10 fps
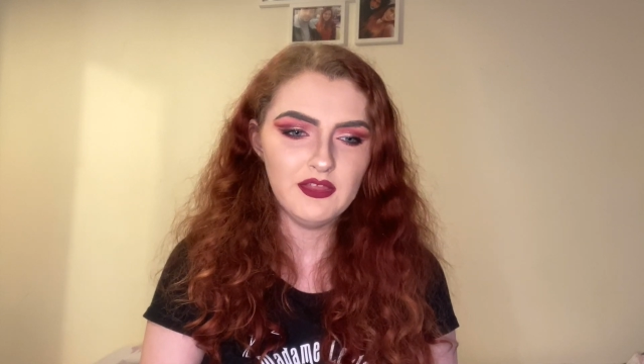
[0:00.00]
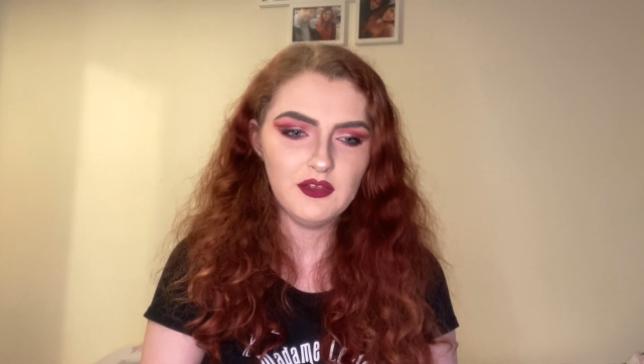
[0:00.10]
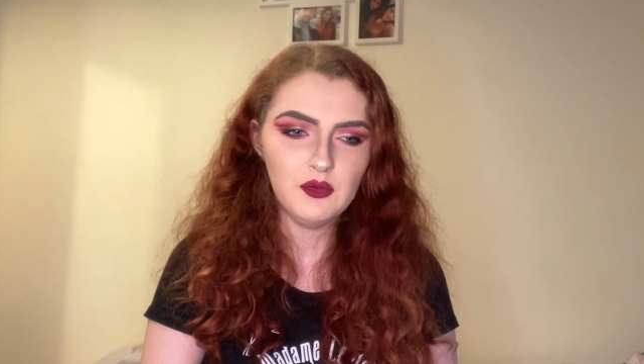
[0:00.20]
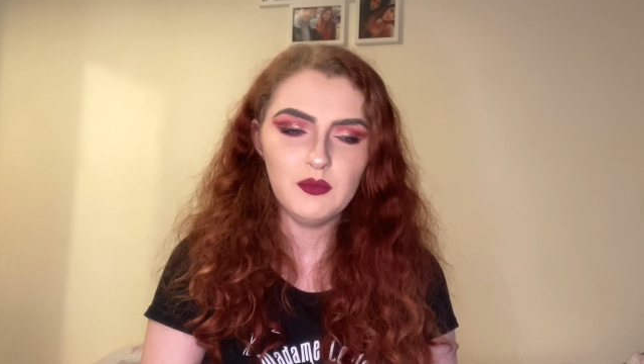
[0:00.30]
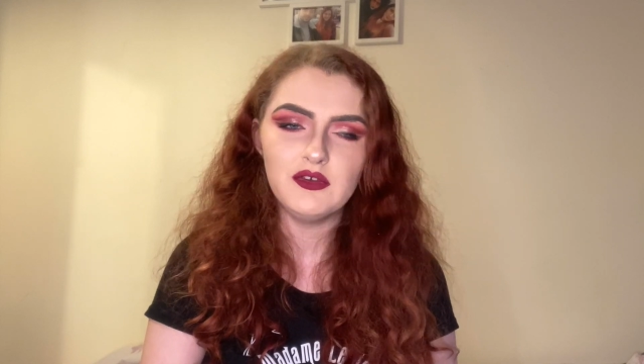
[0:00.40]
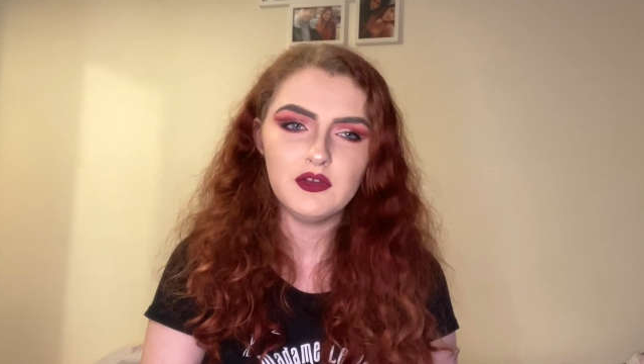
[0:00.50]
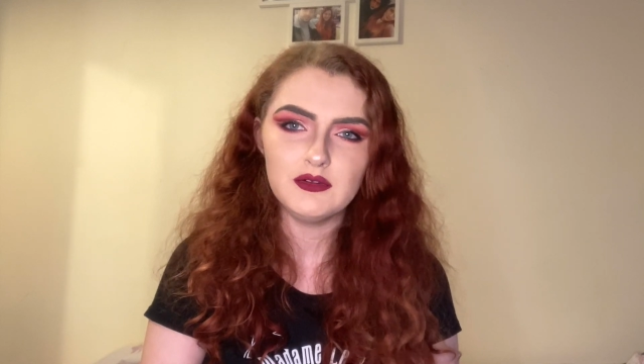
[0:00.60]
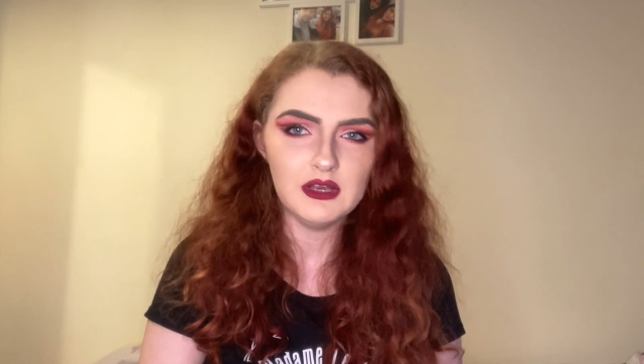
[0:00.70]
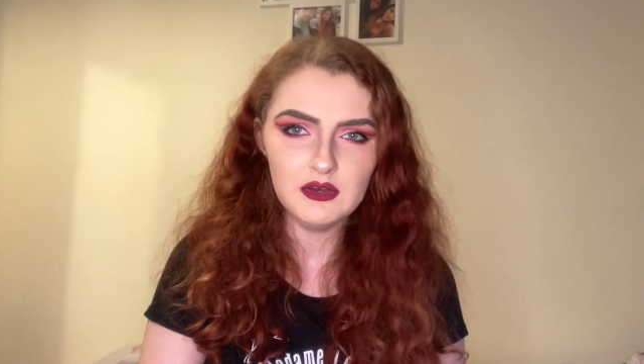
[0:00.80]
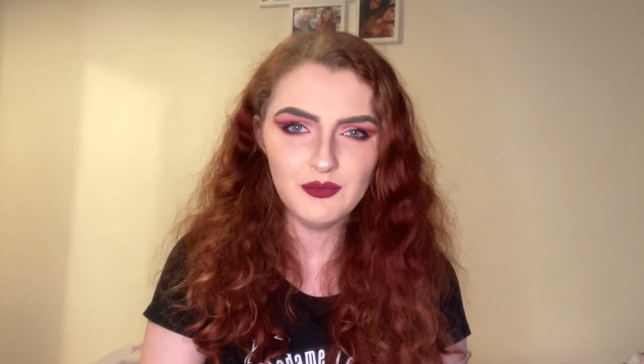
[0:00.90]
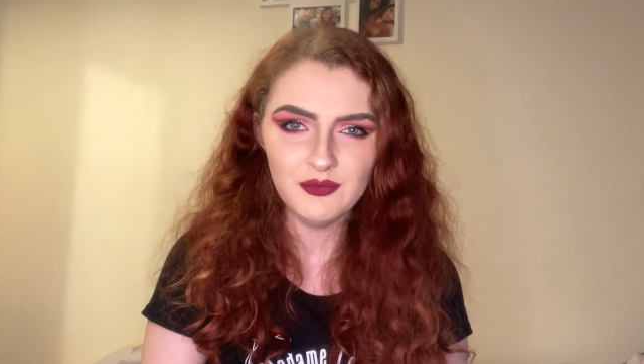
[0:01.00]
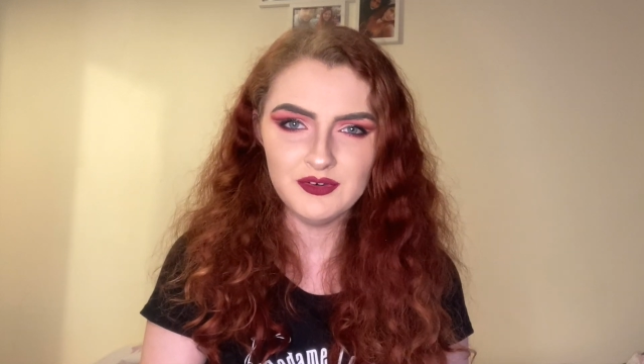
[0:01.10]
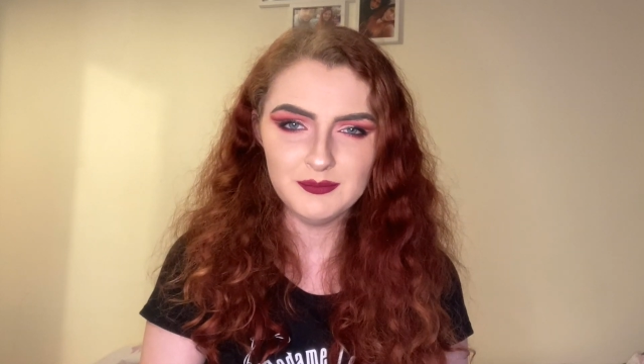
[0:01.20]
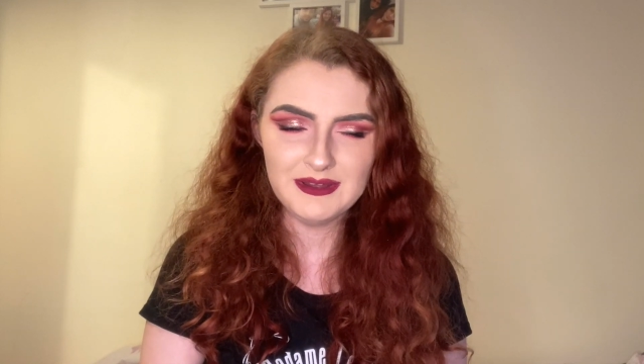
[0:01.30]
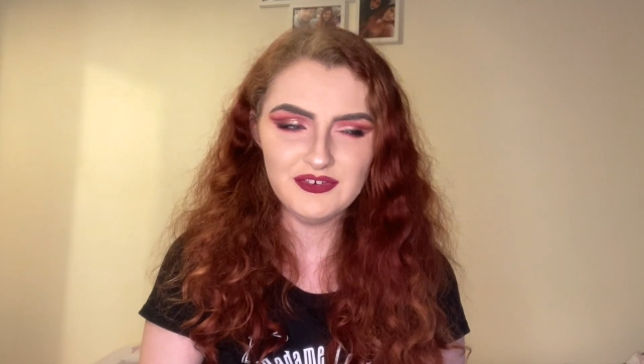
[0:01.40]
that you would do it in
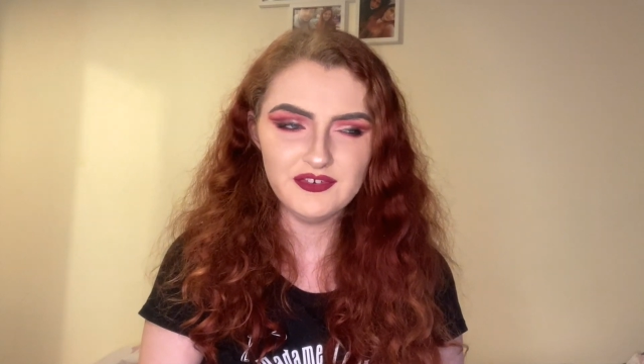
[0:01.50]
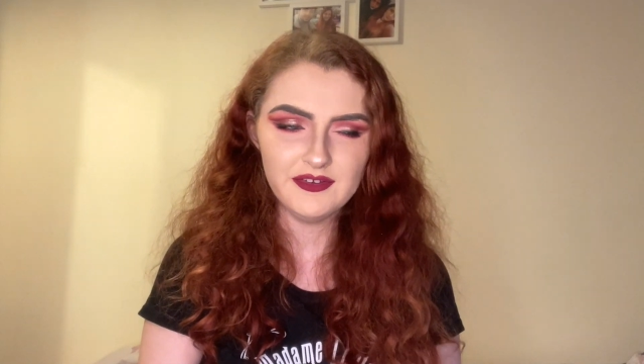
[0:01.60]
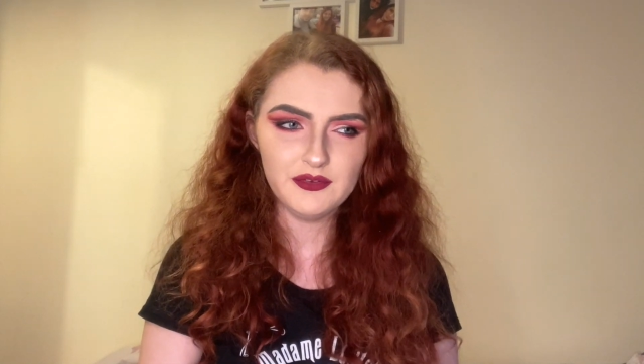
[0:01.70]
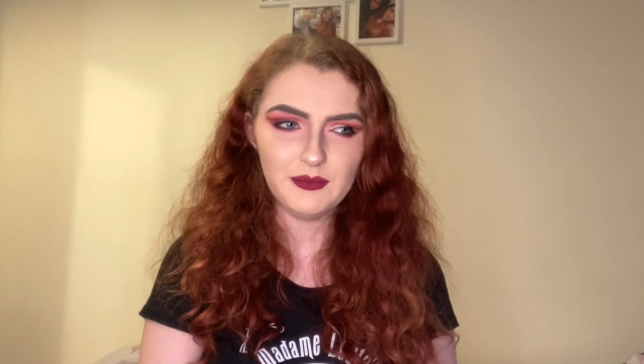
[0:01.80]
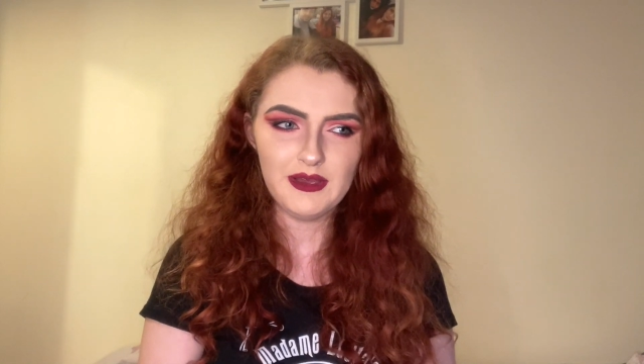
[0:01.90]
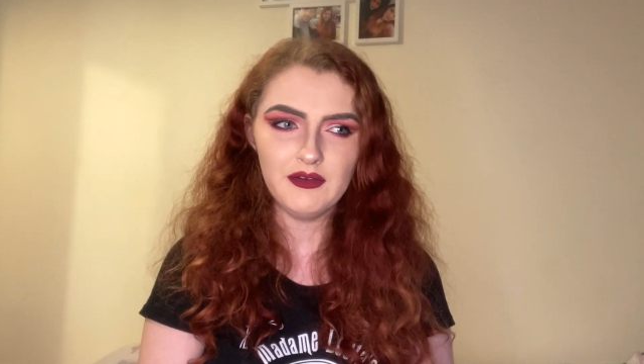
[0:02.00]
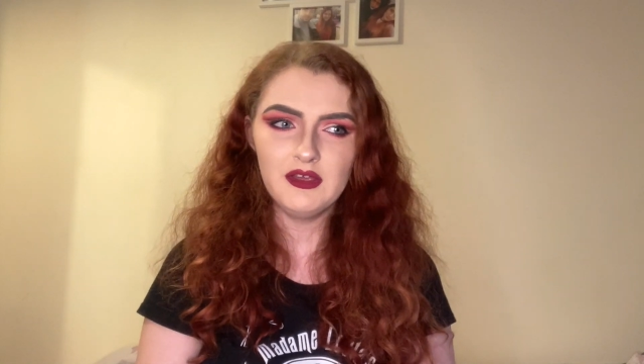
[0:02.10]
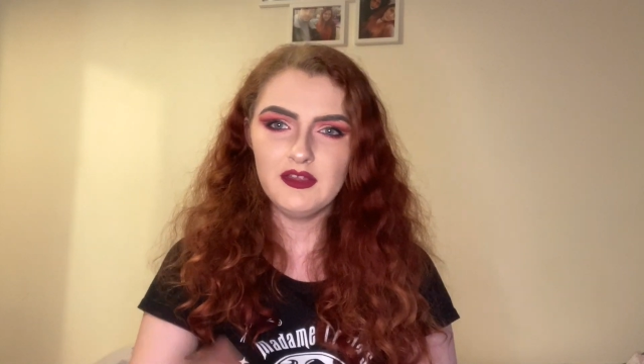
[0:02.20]
Haunted Mansion as well.